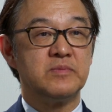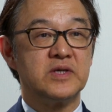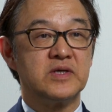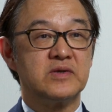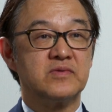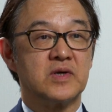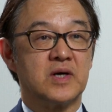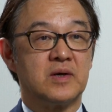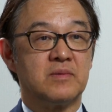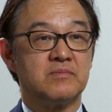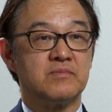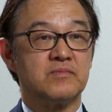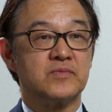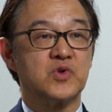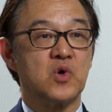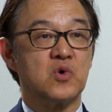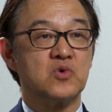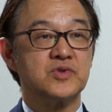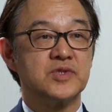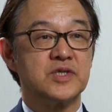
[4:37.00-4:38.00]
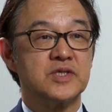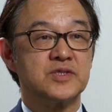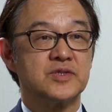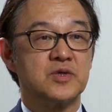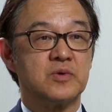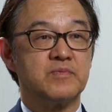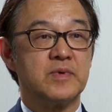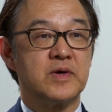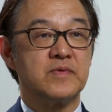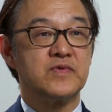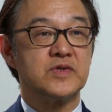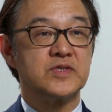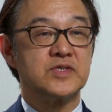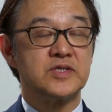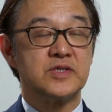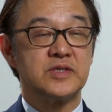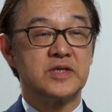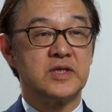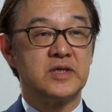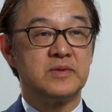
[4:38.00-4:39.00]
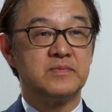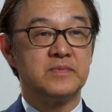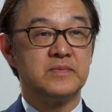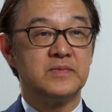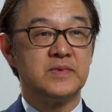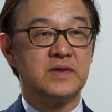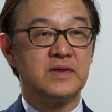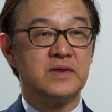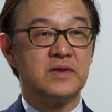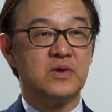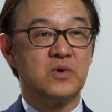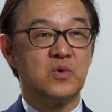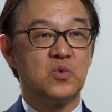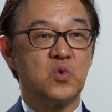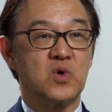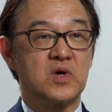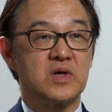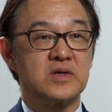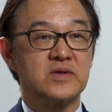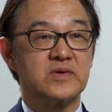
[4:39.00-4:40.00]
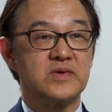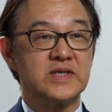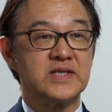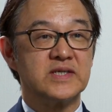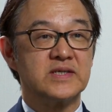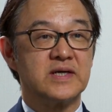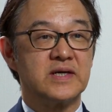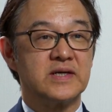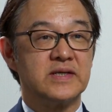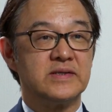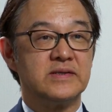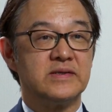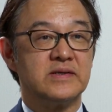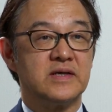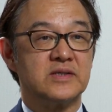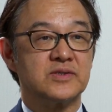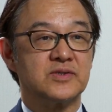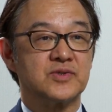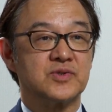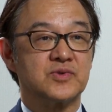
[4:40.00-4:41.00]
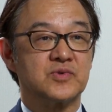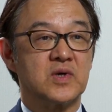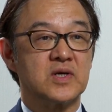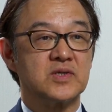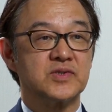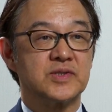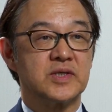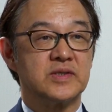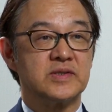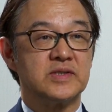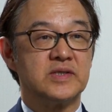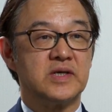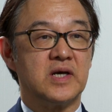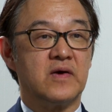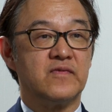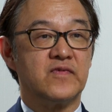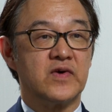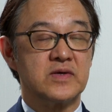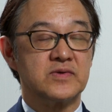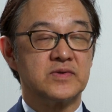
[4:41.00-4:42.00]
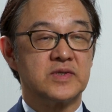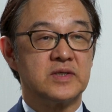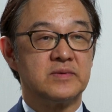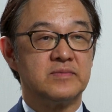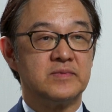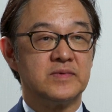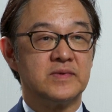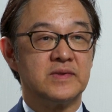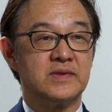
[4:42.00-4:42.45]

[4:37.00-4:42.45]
mg doses of peficitinib were clinically and structurally effective